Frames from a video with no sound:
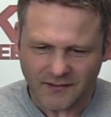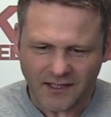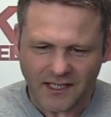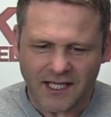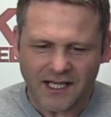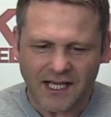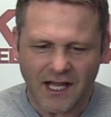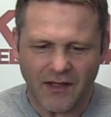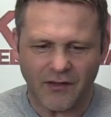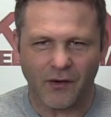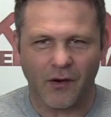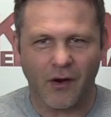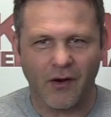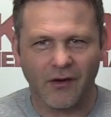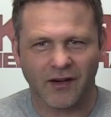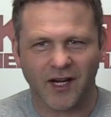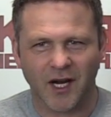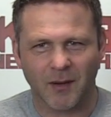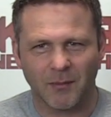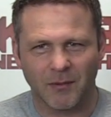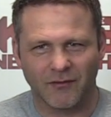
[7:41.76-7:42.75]
Now, there are
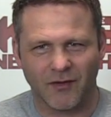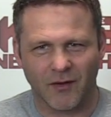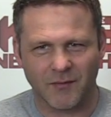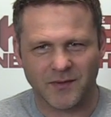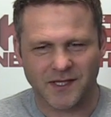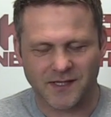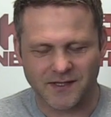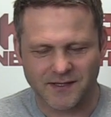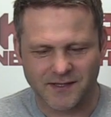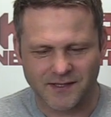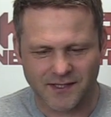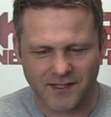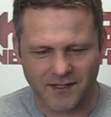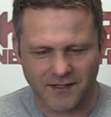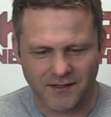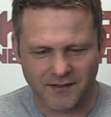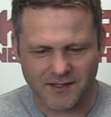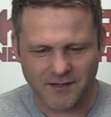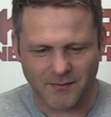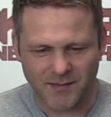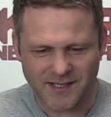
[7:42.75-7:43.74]
a couple of options
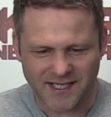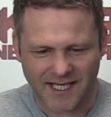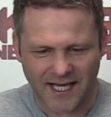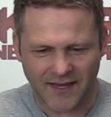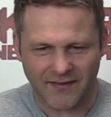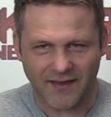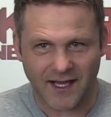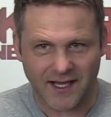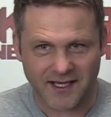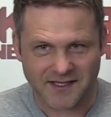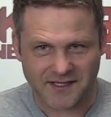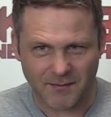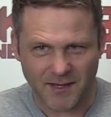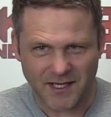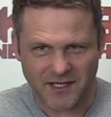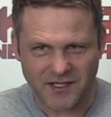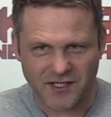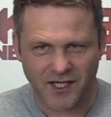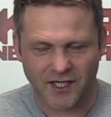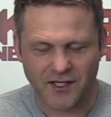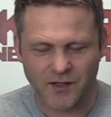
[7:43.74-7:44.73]
to mitigate that, as I
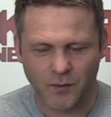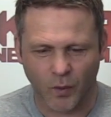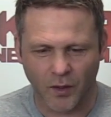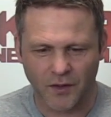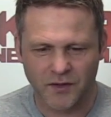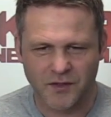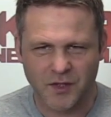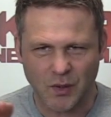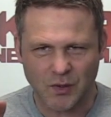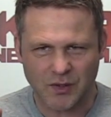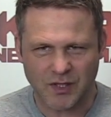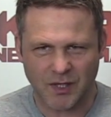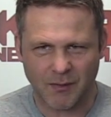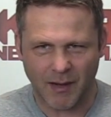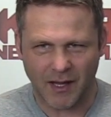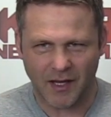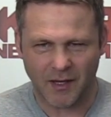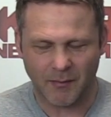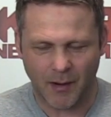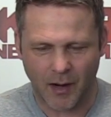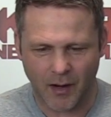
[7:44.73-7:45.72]
mentioned. One, talk to you
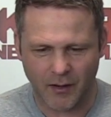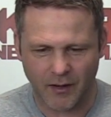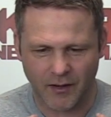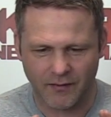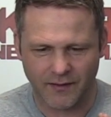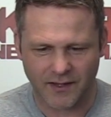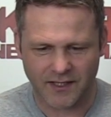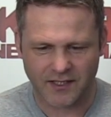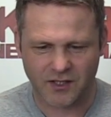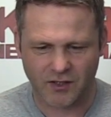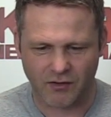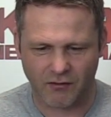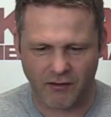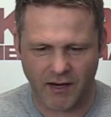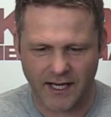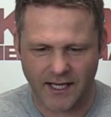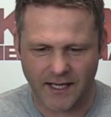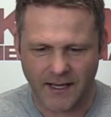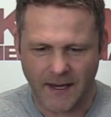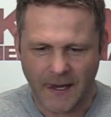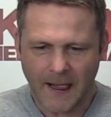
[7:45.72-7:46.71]
about the opponent. That's
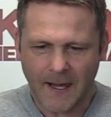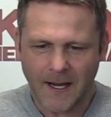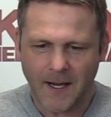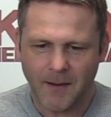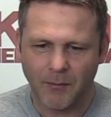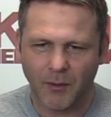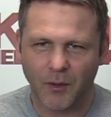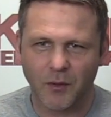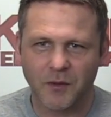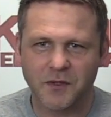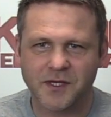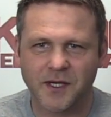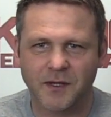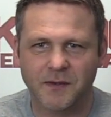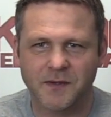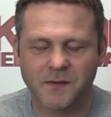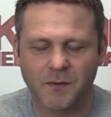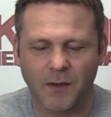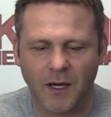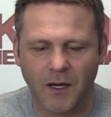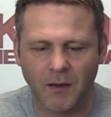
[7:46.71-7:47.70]
great. But also
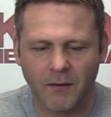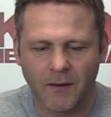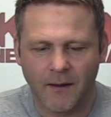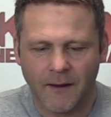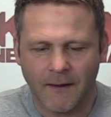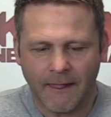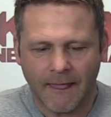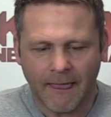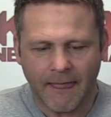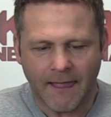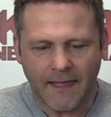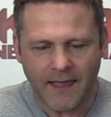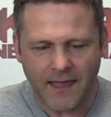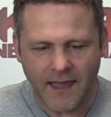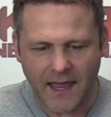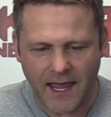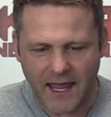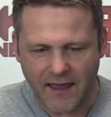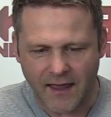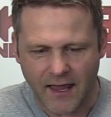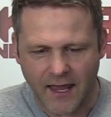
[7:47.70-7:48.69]
as well,
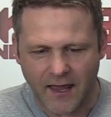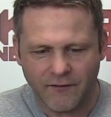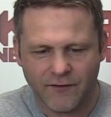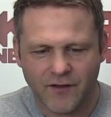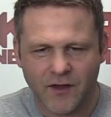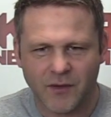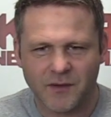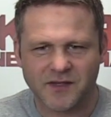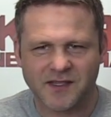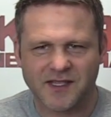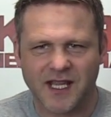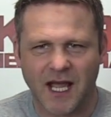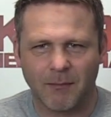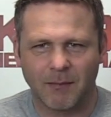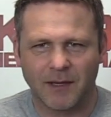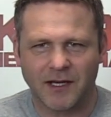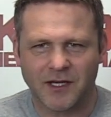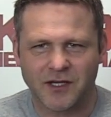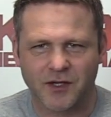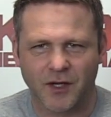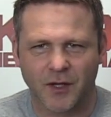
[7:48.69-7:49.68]
if you
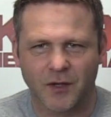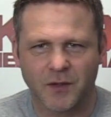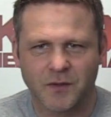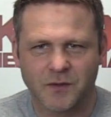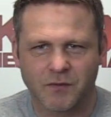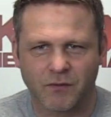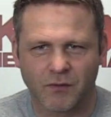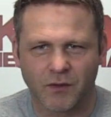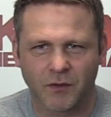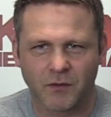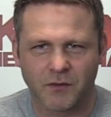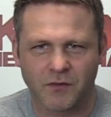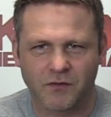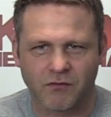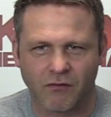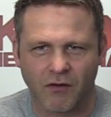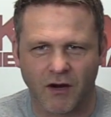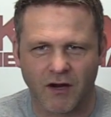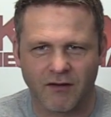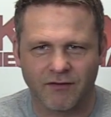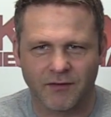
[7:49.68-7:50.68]
establish those rules
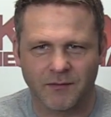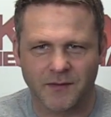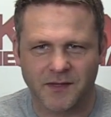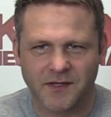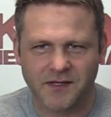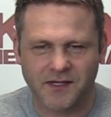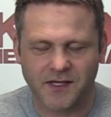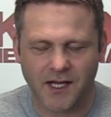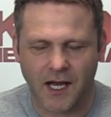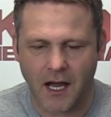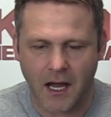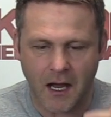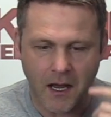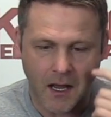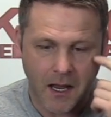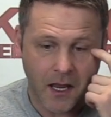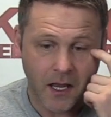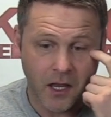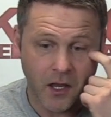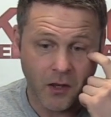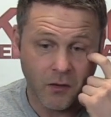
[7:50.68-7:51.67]
right from the start,
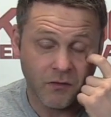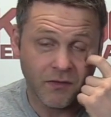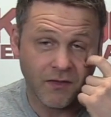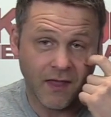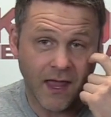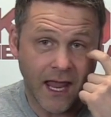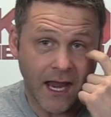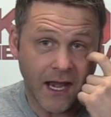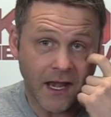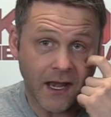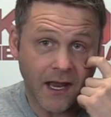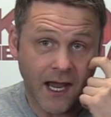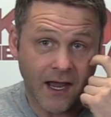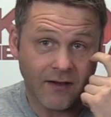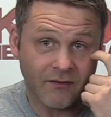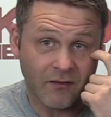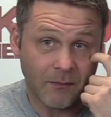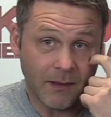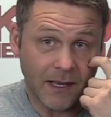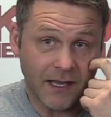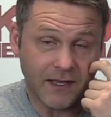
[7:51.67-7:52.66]
you then have
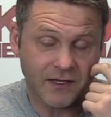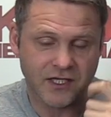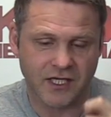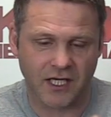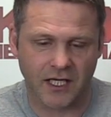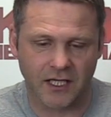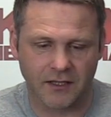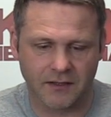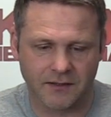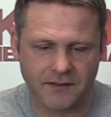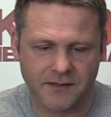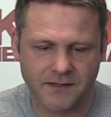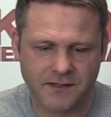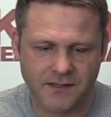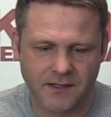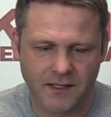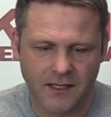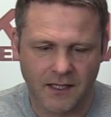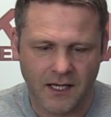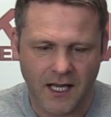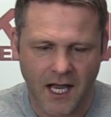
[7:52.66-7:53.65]
a better chance
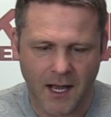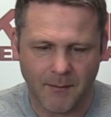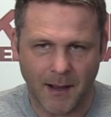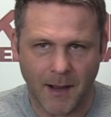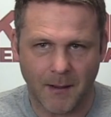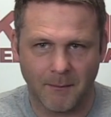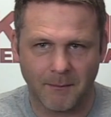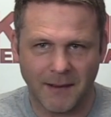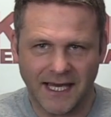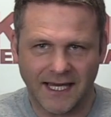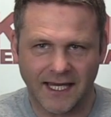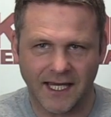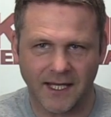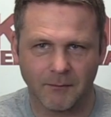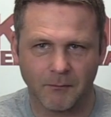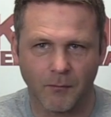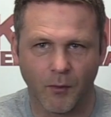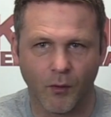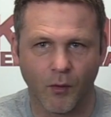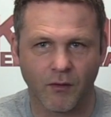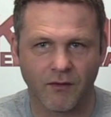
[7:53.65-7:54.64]
about
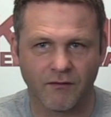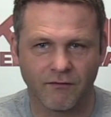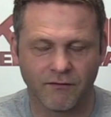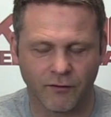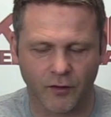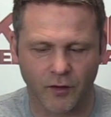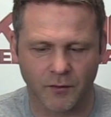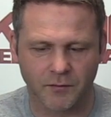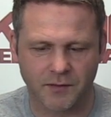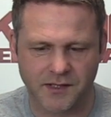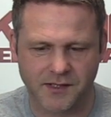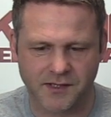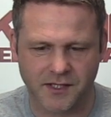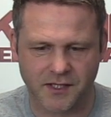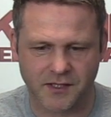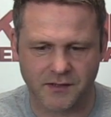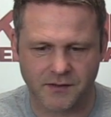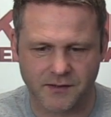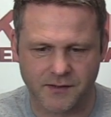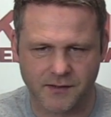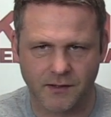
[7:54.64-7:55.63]
making more informed
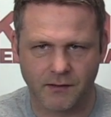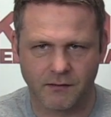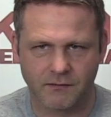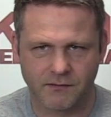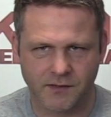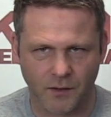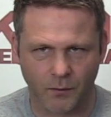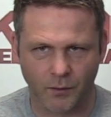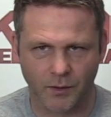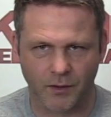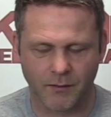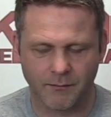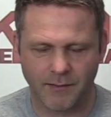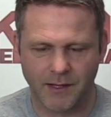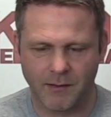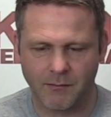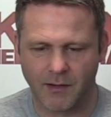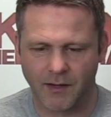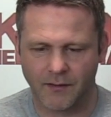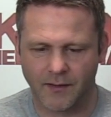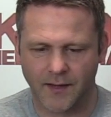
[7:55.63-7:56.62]
decisions. So what do I
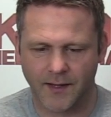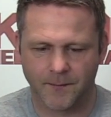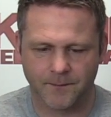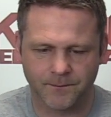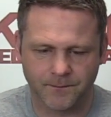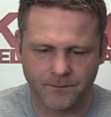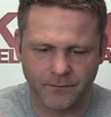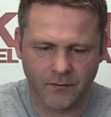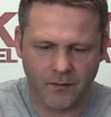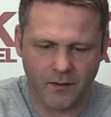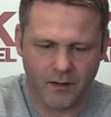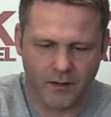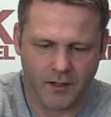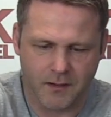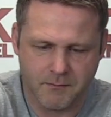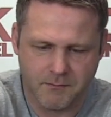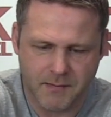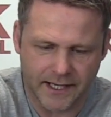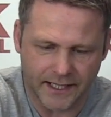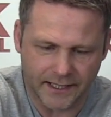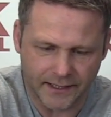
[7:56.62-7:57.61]
mean by that? I
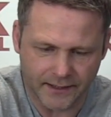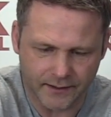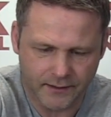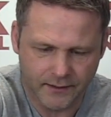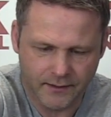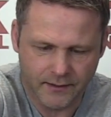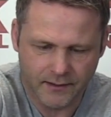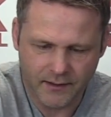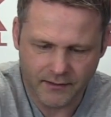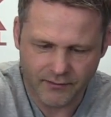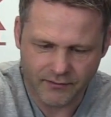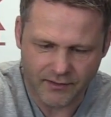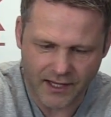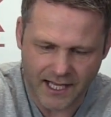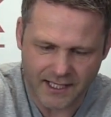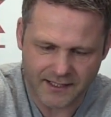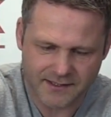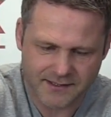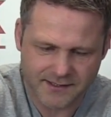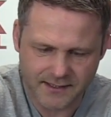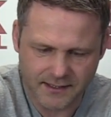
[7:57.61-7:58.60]
mean
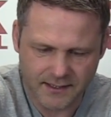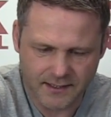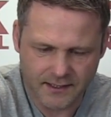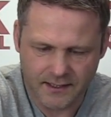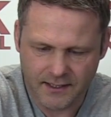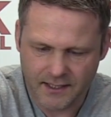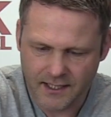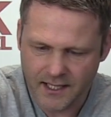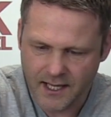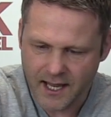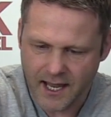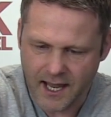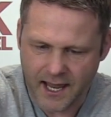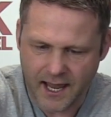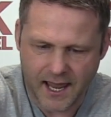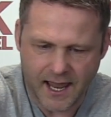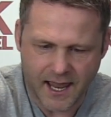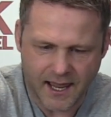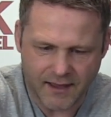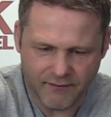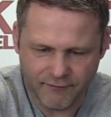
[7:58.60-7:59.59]
that
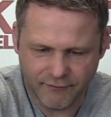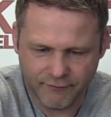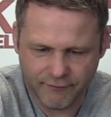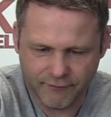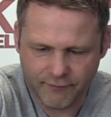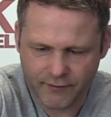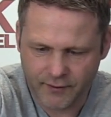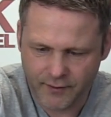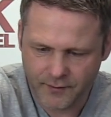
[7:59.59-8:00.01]
if